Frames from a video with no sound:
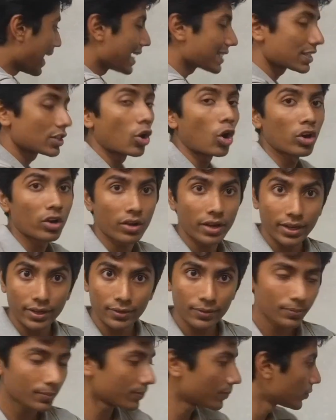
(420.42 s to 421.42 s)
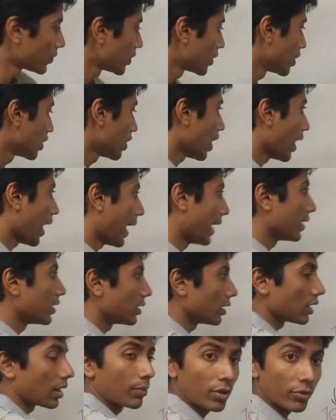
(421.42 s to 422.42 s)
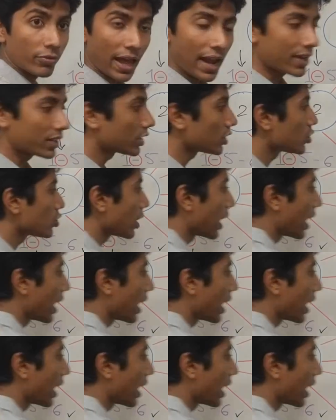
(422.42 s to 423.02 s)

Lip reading: has an ordering, and the number of characters